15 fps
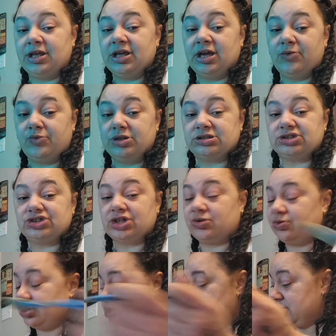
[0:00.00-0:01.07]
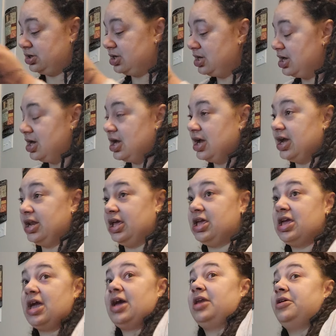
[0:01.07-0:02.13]
he had went to choking and
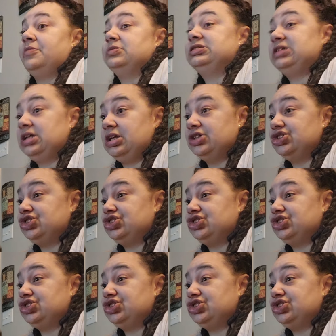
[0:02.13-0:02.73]
he had him sitting